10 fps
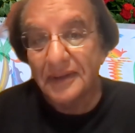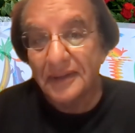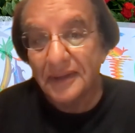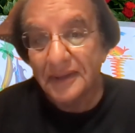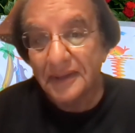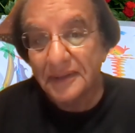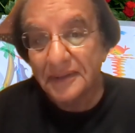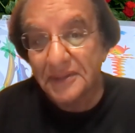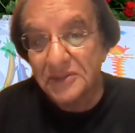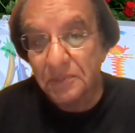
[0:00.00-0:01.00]

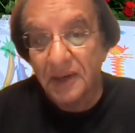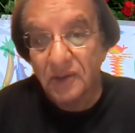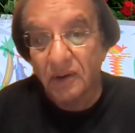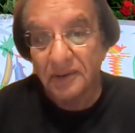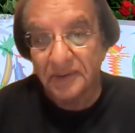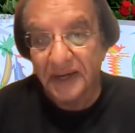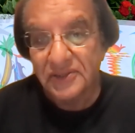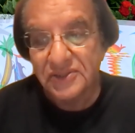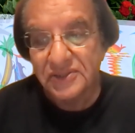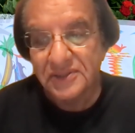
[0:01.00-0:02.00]
the smart
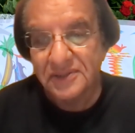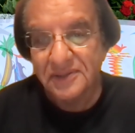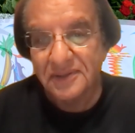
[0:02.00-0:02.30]
contracts.